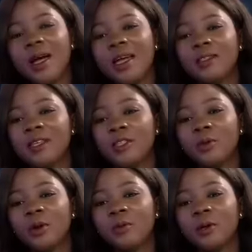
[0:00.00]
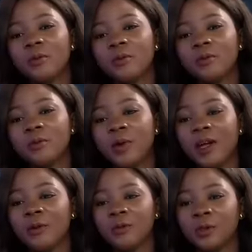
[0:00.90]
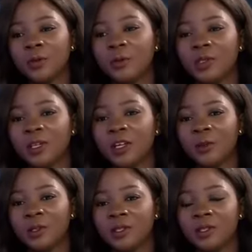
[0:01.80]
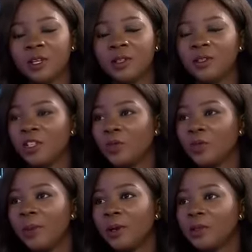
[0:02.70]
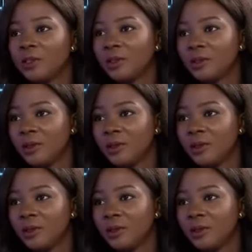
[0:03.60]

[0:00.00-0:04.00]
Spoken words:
I think the problem we had was when we started noticing that the checks were bouncing.